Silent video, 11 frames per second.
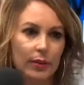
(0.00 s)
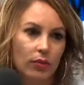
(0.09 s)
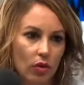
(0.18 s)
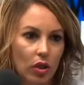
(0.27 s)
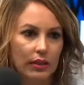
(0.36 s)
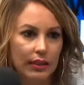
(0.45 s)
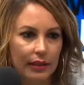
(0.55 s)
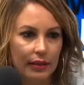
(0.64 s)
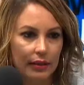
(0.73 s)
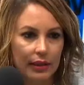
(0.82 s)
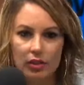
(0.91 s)
of people called
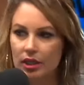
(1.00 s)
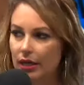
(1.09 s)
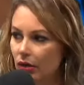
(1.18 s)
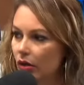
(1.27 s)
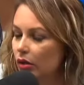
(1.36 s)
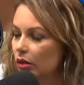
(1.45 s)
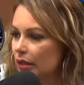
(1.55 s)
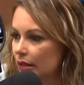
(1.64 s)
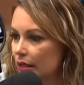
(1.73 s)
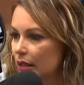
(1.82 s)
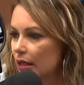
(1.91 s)
in, like Jay called
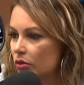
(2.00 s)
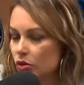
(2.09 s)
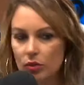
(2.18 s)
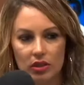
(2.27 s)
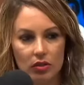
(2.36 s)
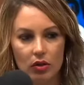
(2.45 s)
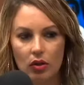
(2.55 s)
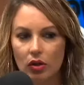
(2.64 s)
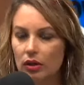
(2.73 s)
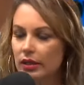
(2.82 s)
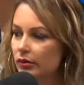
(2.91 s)
and Swizz
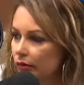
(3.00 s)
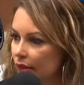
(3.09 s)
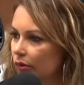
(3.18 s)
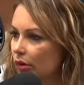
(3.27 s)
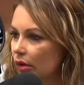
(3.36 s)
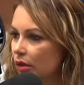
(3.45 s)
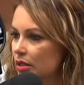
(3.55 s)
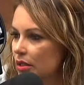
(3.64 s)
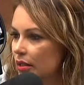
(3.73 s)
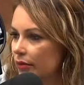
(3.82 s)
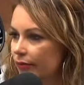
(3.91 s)
called and Rick
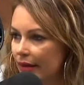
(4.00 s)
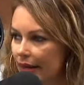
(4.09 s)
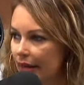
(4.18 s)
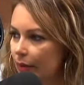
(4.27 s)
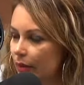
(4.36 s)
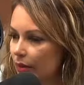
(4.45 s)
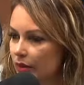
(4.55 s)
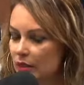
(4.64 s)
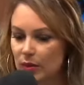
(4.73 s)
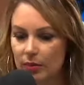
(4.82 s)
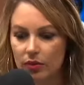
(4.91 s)
Ross and Fab and all
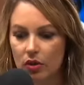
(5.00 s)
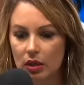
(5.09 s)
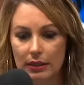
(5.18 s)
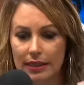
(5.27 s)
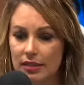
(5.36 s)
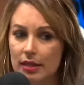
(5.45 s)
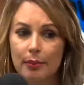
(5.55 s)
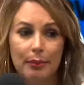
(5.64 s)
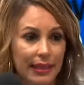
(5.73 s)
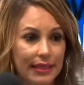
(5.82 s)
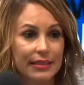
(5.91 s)
these people called and that's
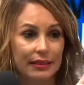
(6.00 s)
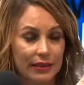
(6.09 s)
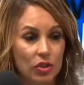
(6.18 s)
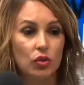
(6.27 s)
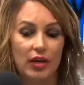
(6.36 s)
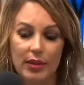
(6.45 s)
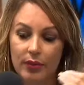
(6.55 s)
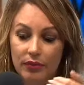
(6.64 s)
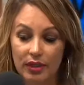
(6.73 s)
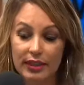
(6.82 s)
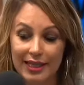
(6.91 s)
amazing and that's great,
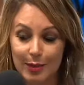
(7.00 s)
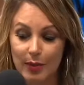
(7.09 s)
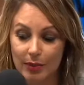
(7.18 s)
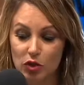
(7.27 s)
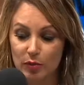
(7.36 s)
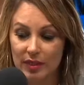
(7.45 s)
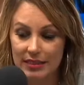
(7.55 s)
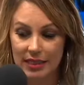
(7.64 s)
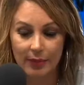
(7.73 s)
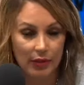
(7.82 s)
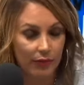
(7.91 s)
but really I spent most of my
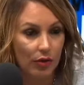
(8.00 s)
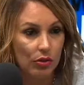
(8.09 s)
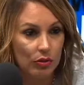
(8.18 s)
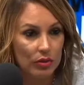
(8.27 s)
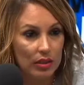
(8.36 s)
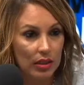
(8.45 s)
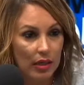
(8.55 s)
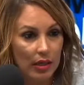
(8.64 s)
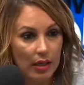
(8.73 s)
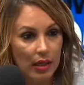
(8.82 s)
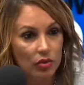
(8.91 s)
time on the phones
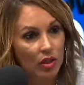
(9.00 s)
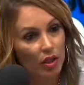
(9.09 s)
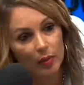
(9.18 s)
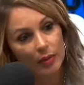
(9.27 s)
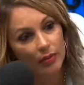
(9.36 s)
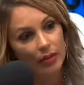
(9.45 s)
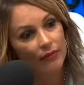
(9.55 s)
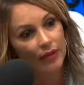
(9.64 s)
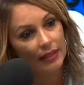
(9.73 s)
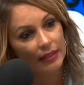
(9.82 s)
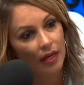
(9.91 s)
and talking to people and
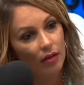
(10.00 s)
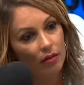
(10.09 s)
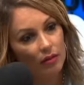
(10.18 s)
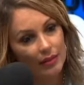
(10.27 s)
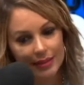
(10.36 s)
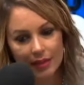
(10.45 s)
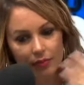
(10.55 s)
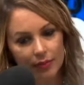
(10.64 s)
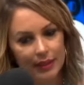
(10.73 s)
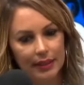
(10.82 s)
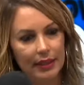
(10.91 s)
finding out it's like
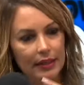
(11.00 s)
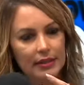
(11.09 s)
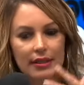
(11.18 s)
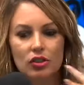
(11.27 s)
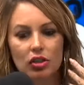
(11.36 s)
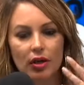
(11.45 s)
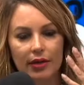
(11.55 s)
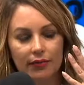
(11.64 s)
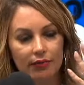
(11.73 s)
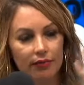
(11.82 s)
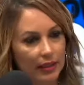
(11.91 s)
re, get, it's like
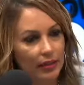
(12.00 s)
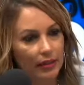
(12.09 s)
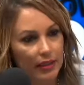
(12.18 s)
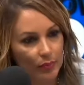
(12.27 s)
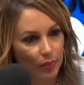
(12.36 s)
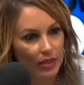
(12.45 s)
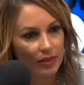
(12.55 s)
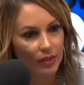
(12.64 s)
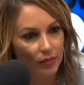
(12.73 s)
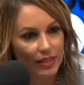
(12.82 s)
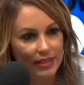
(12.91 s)
starting like like it's
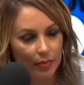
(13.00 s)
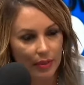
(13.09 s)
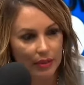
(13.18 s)
pressing a reset